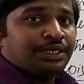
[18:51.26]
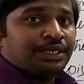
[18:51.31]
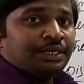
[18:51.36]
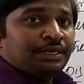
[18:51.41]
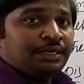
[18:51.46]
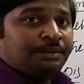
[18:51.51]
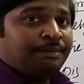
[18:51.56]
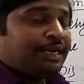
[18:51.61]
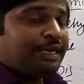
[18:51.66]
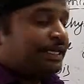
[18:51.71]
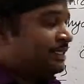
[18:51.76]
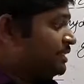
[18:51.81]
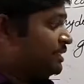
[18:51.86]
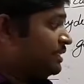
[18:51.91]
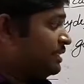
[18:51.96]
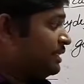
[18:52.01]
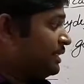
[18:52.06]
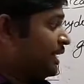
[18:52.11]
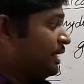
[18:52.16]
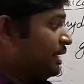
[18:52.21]
but
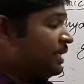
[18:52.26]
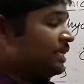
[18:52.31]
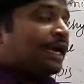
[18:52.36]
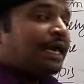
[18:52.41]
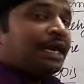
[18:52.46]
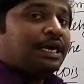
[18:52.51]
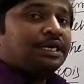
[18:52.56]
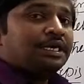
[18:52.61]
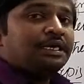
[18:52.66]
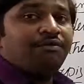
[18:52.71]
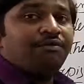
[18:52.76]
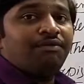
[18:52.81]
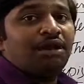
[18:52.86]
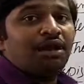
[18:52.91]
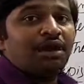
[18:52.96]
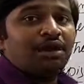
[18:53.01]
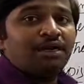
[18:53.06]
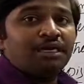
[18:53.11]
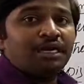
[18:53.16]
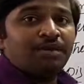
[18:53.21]
HCN directly we
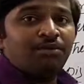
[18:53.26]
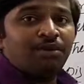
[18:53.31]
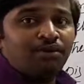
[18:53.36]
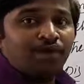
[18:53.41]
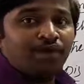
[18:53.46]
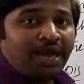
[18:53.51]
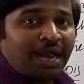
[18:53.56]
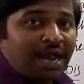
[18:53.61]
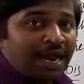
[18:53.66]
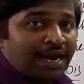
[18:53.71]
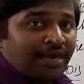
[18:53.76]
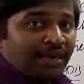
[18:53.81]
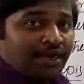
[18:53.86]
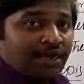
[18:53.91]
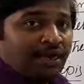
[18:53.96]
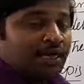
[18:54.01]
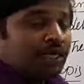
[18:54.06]
can't able to add.